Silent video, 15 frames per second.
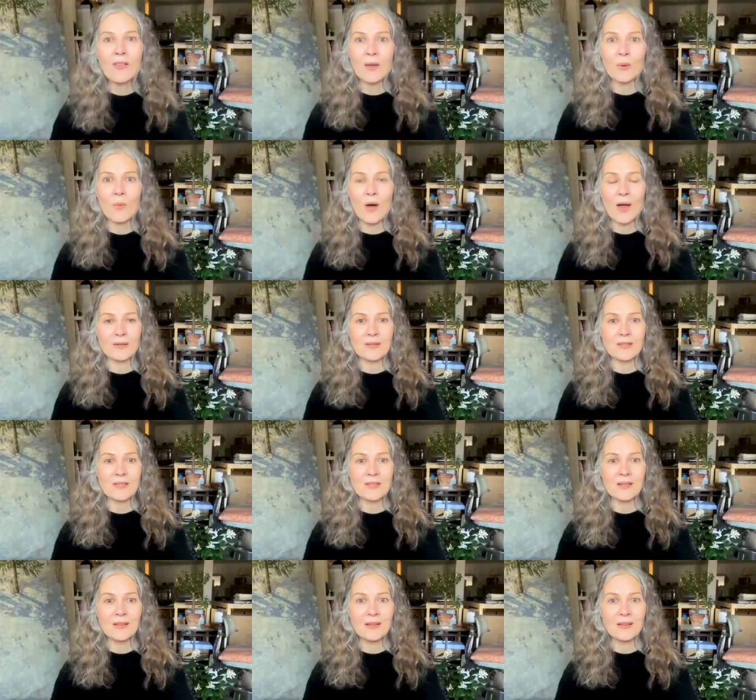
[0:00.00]
at
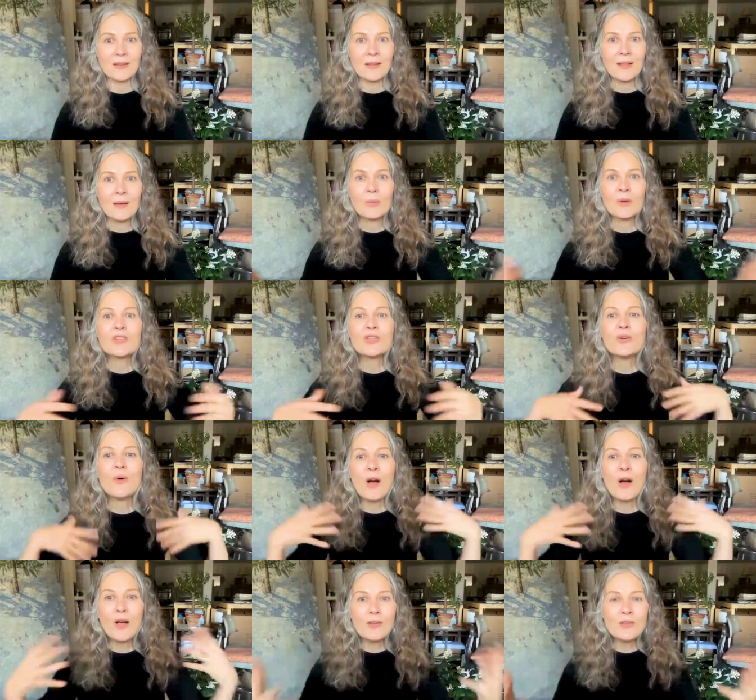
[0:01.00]
once but you
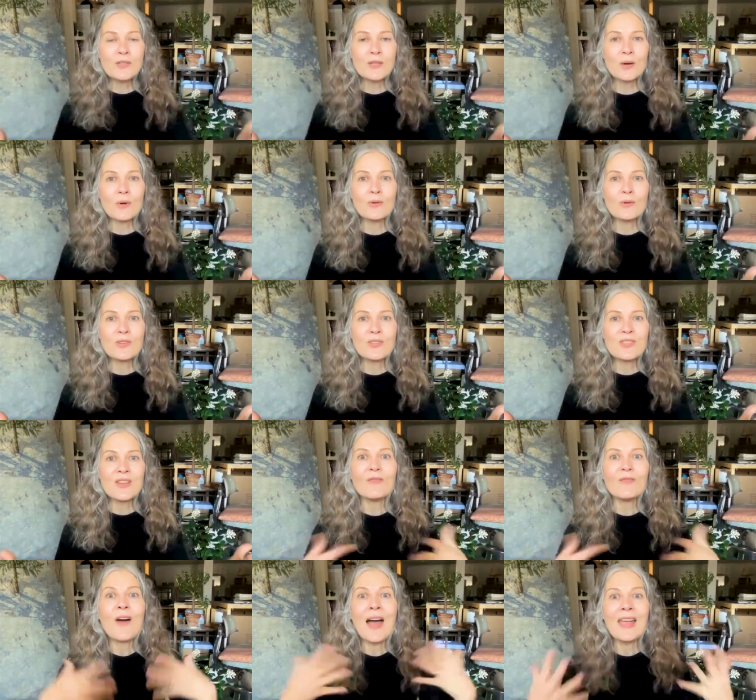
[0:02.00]
also
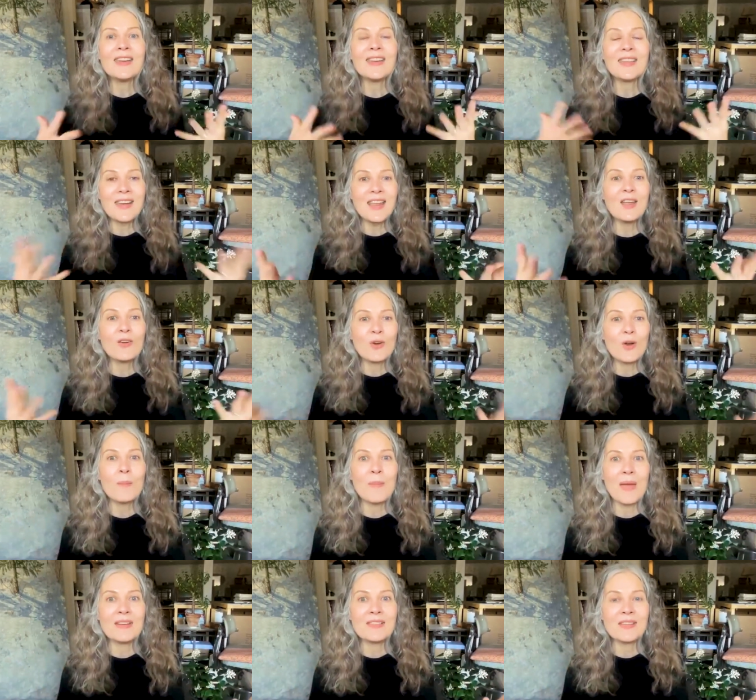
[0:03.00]
find it
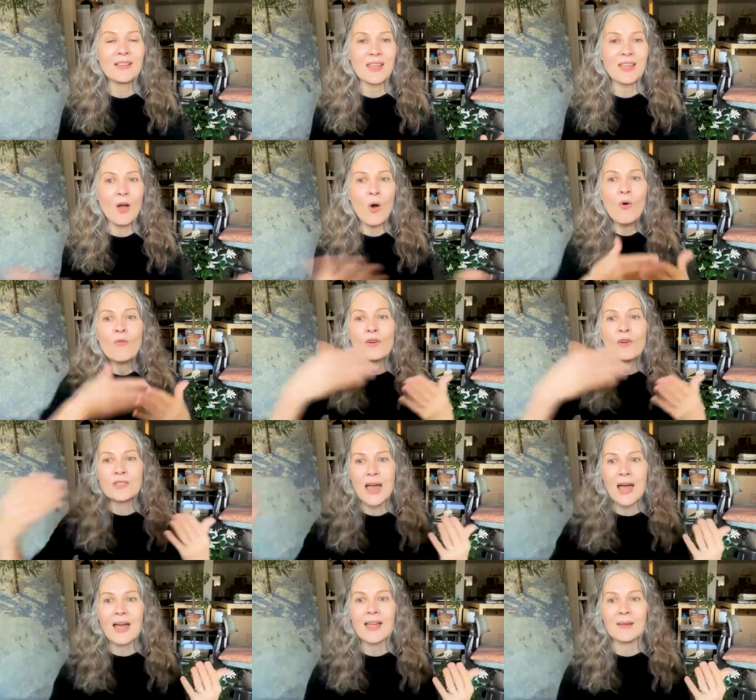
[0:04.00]
incrementally over
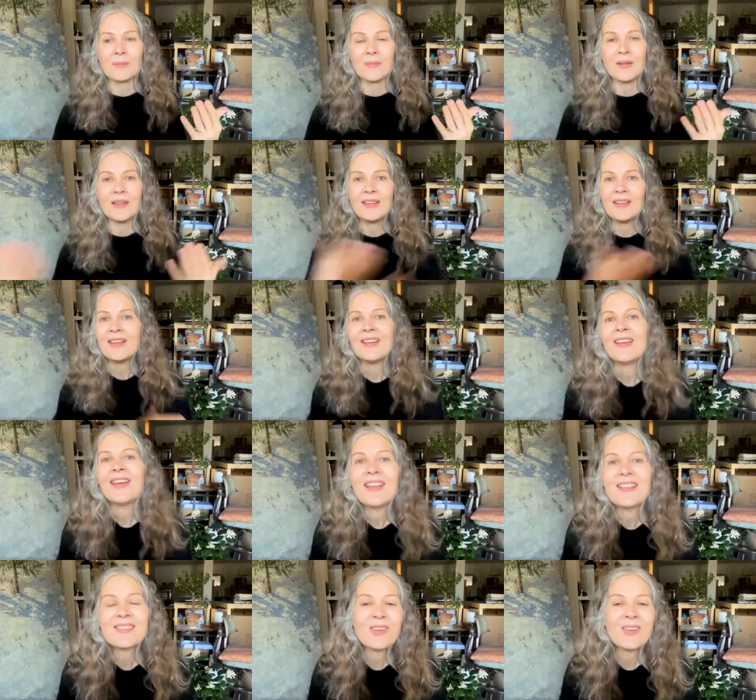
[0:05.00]
time.
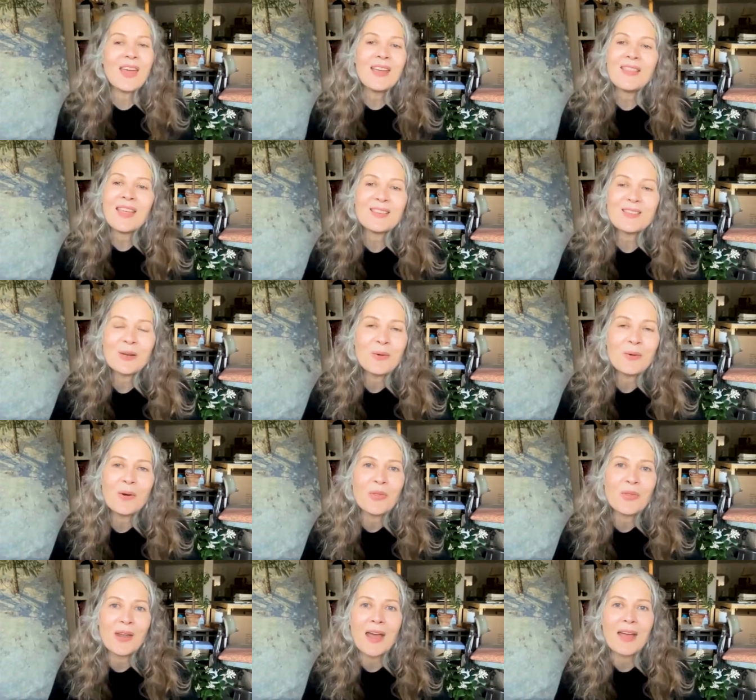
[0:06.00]
And so that that's a
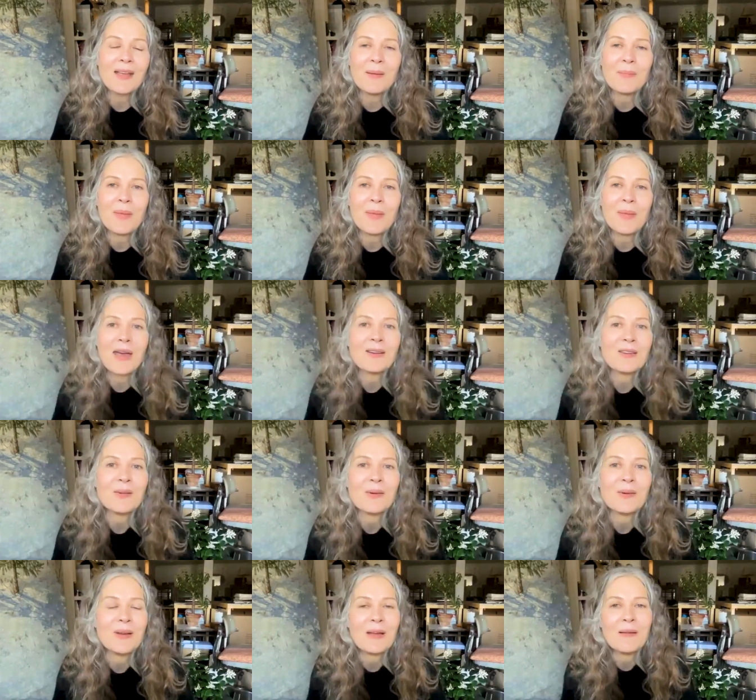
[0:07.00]
quote that I come back to
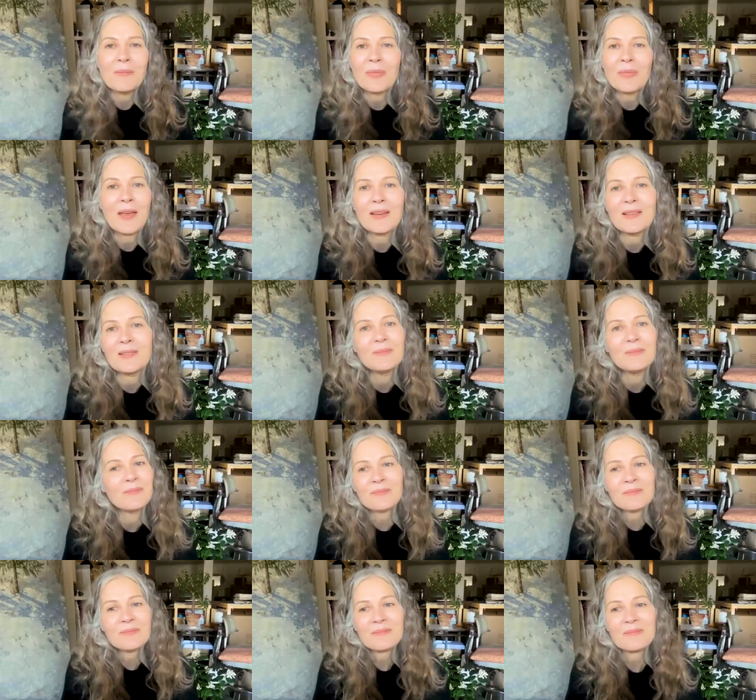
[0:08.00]
and I mm-hmm. I
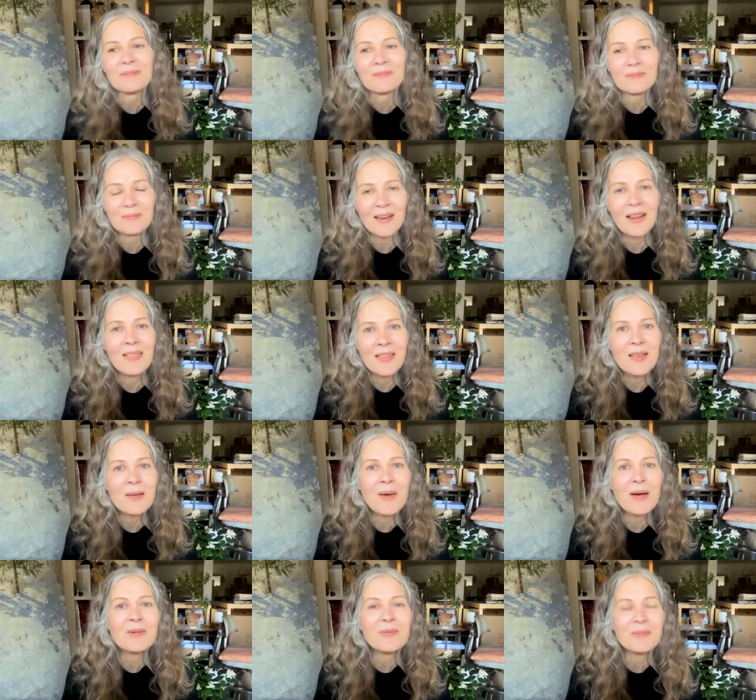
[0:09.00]
think
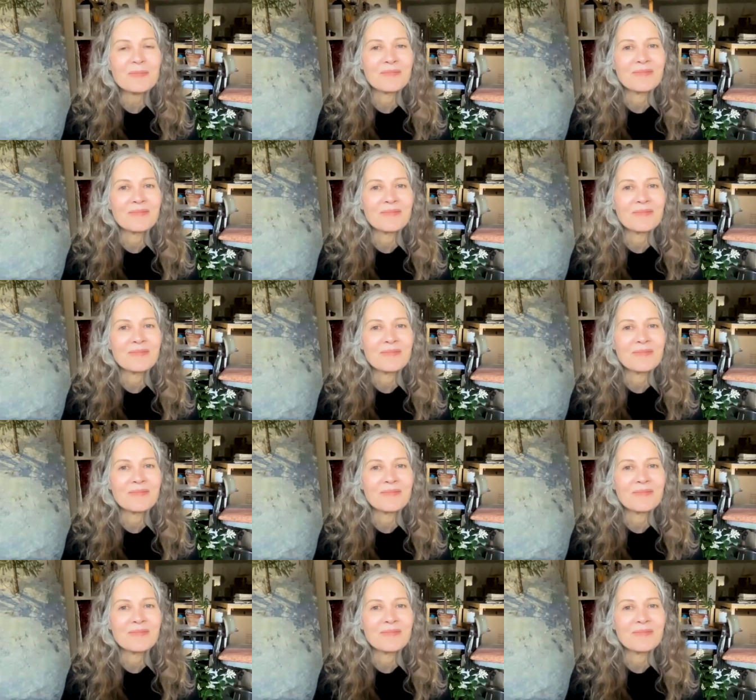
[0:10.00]
about.